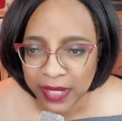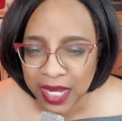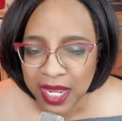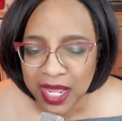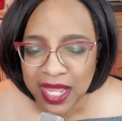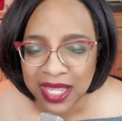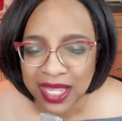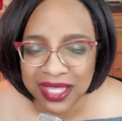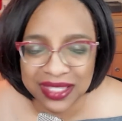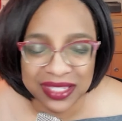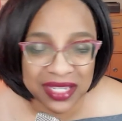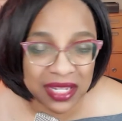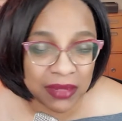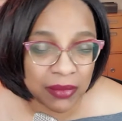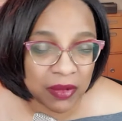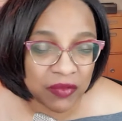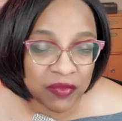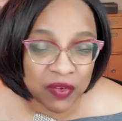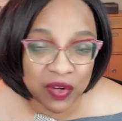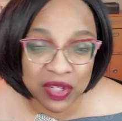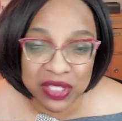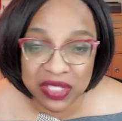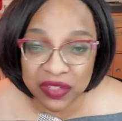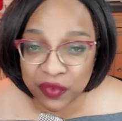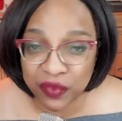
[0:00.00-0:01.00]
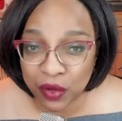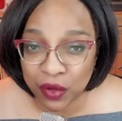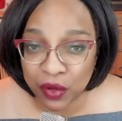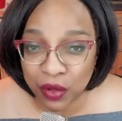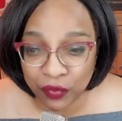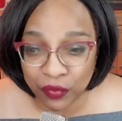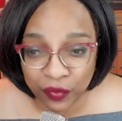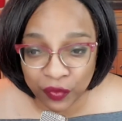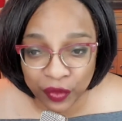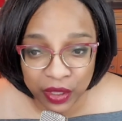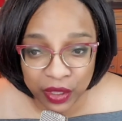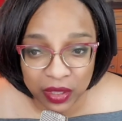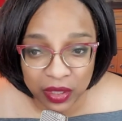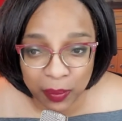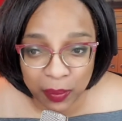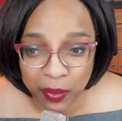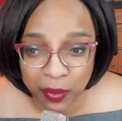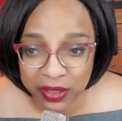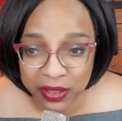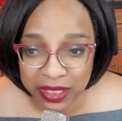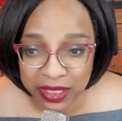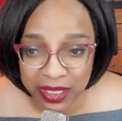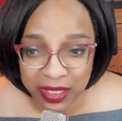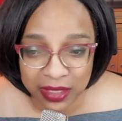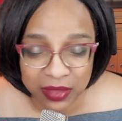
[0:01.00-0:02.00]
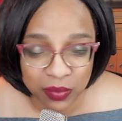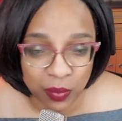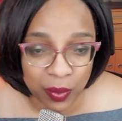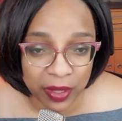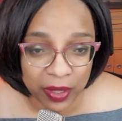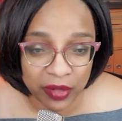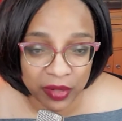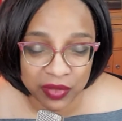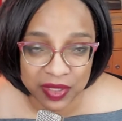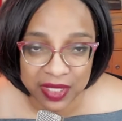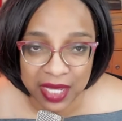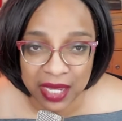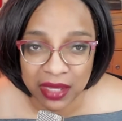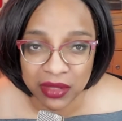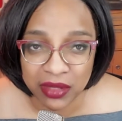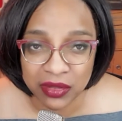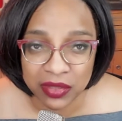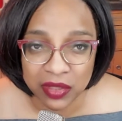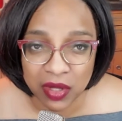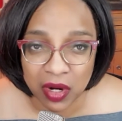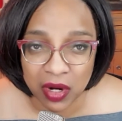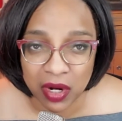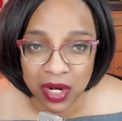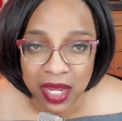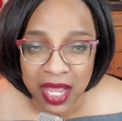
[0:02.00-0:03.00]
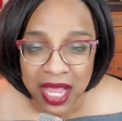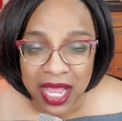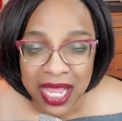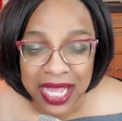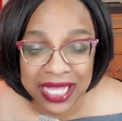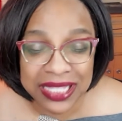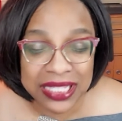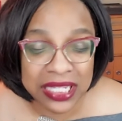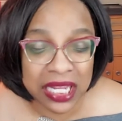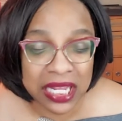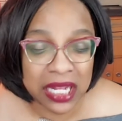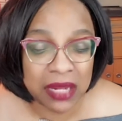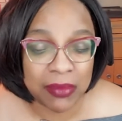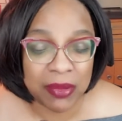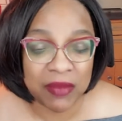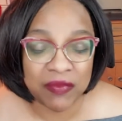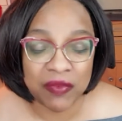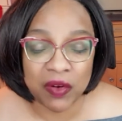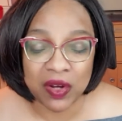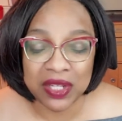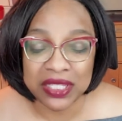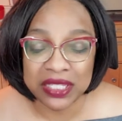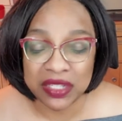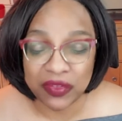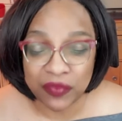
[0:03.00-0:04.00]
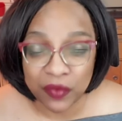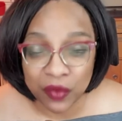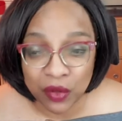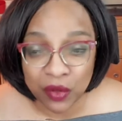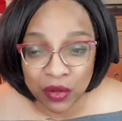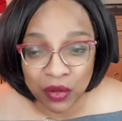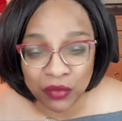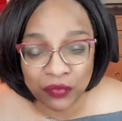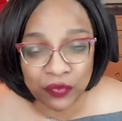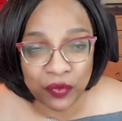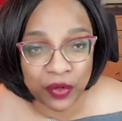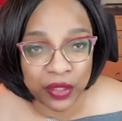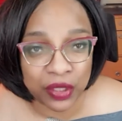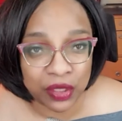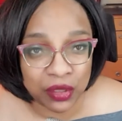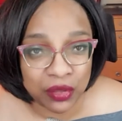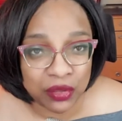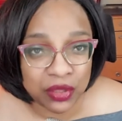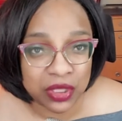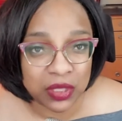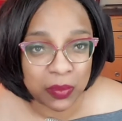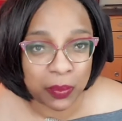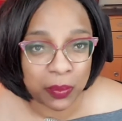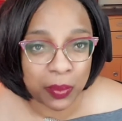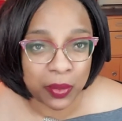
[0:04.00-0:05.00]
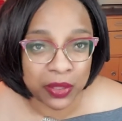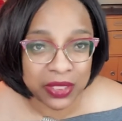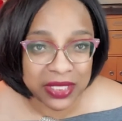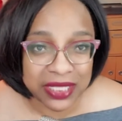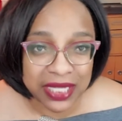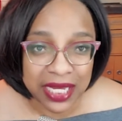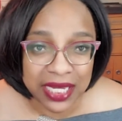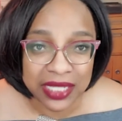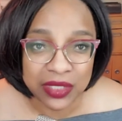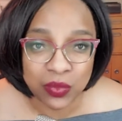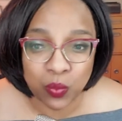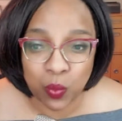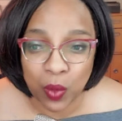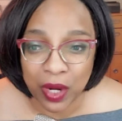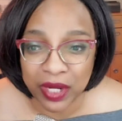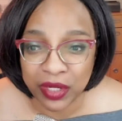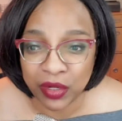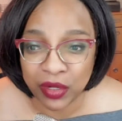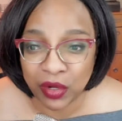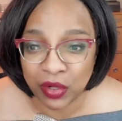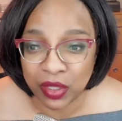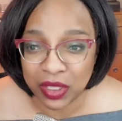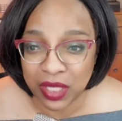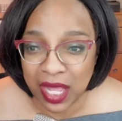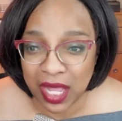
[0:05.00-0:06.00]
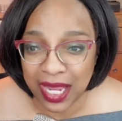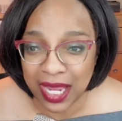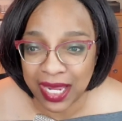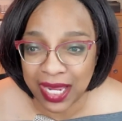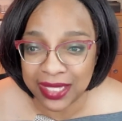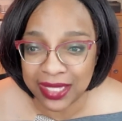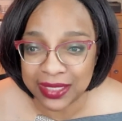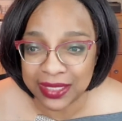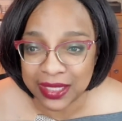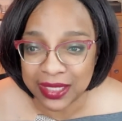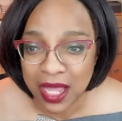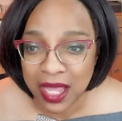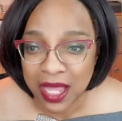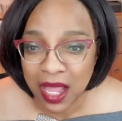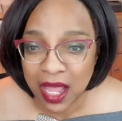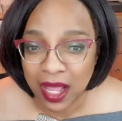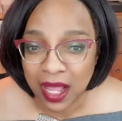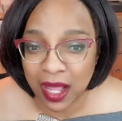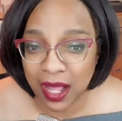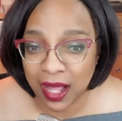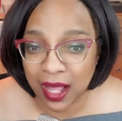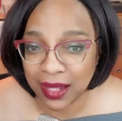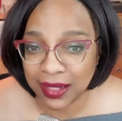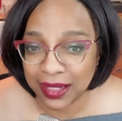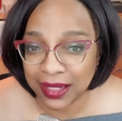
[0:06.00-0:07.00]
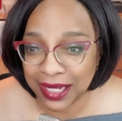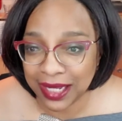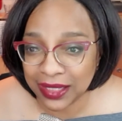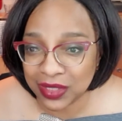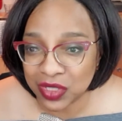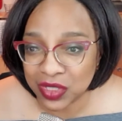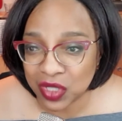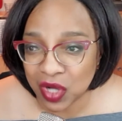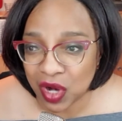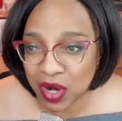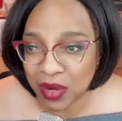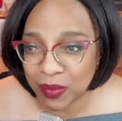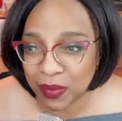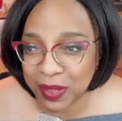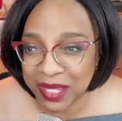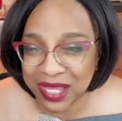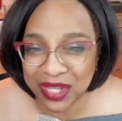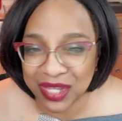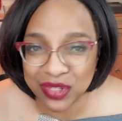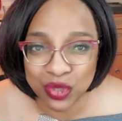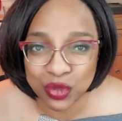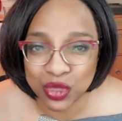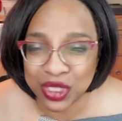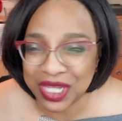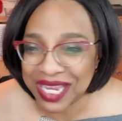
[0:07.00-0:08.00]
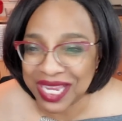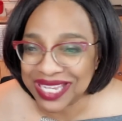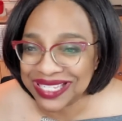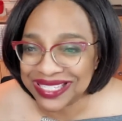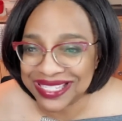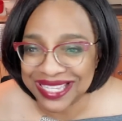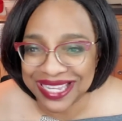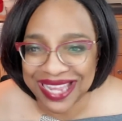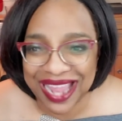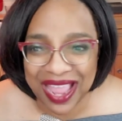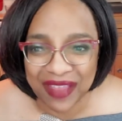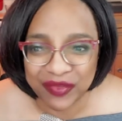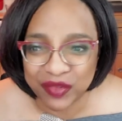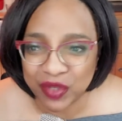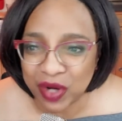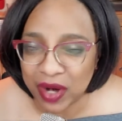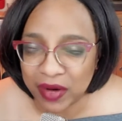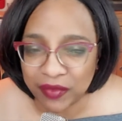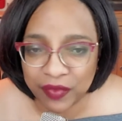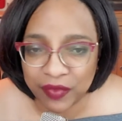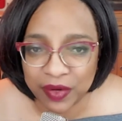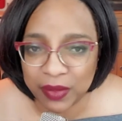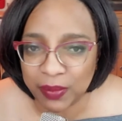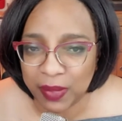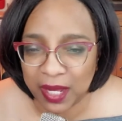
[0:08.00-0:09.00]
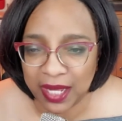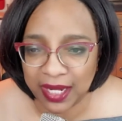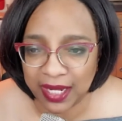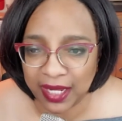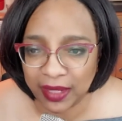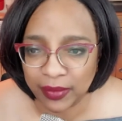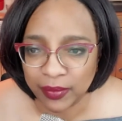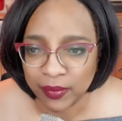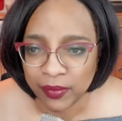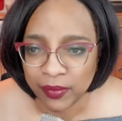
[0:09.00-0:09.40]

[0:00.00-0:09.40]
It's going to be very difficult for you to predict what your sales are. It's going to be very difficult for you to predict what your clients' uh, needs are because you're chasing after everybody.